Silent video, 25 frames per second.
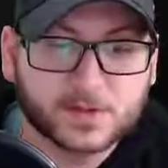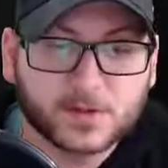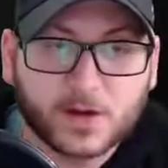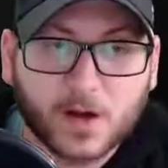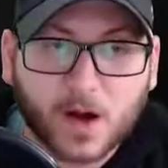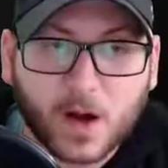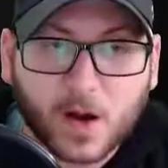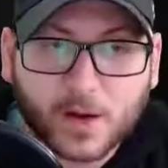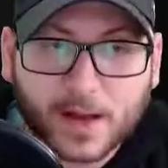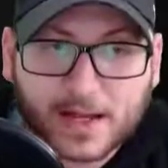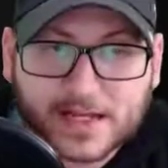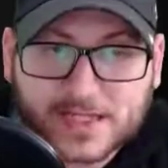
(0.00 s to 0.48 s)

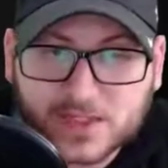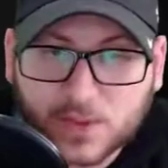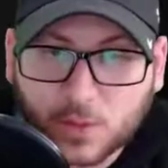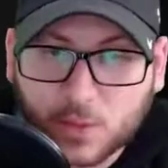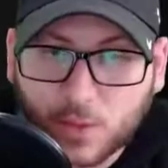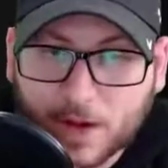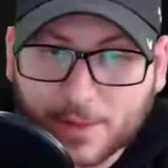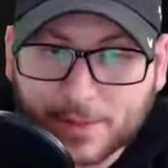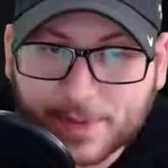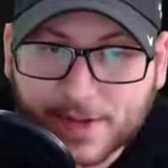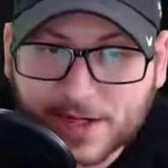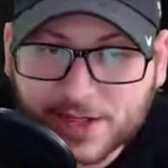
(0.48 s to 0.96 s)
Okay, so what I'm
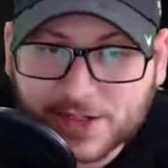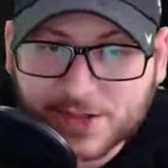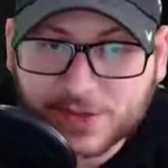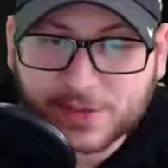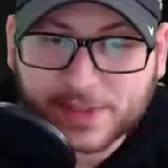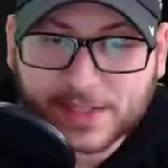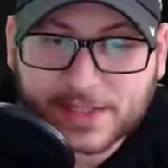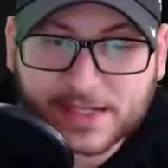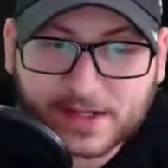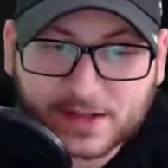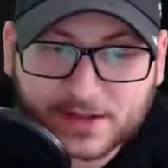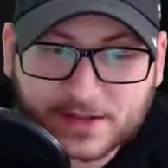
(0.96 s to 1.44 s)
going to do
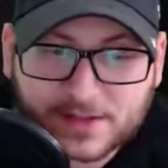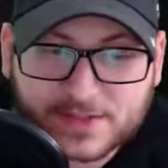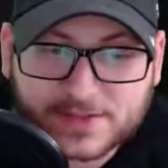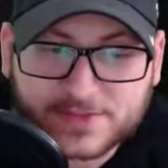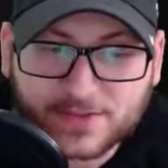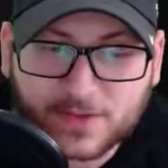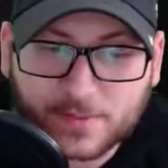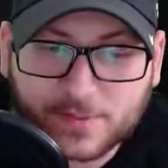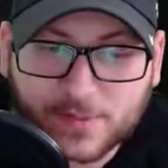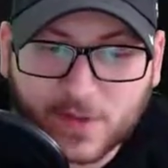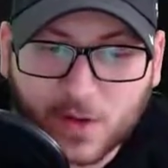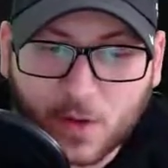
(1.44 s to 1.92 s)
here is
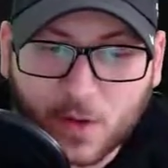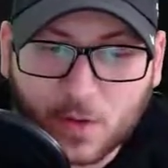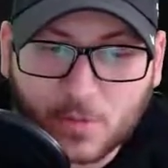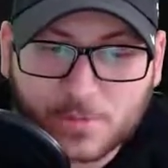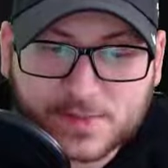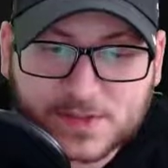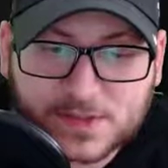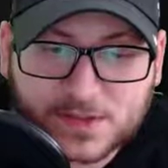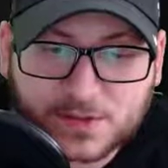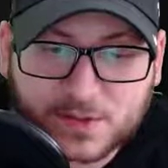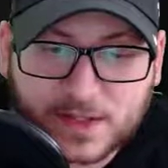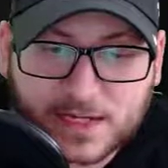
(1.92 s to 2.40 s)
from the home
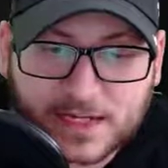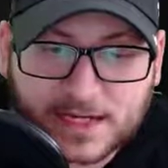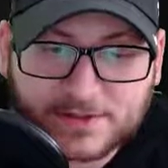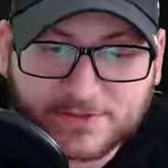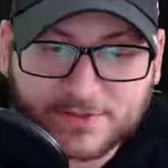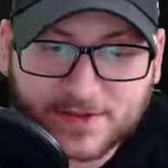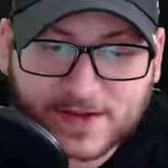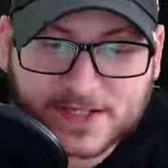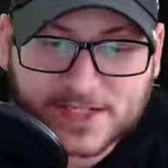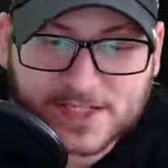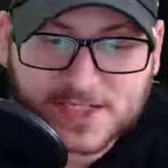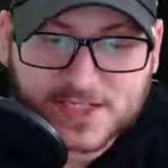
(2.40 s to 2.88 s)
screen, if I
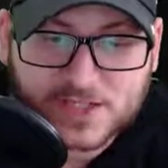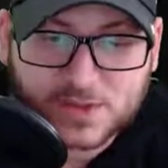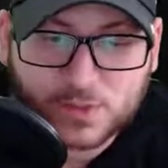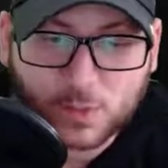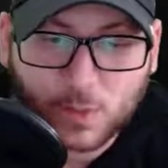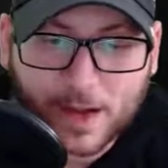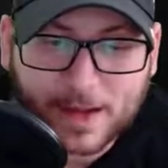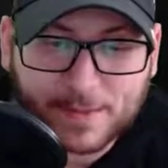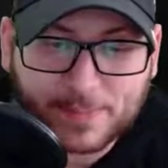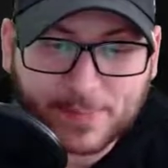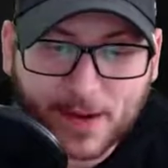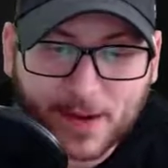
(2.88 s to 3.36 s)
just
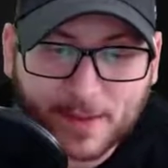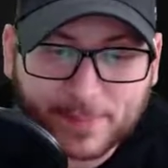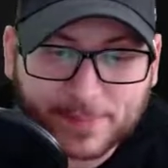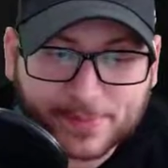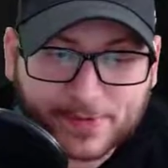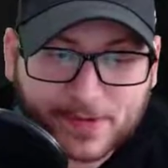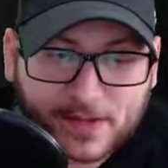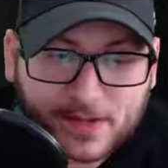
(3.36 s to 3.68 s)
swipe up,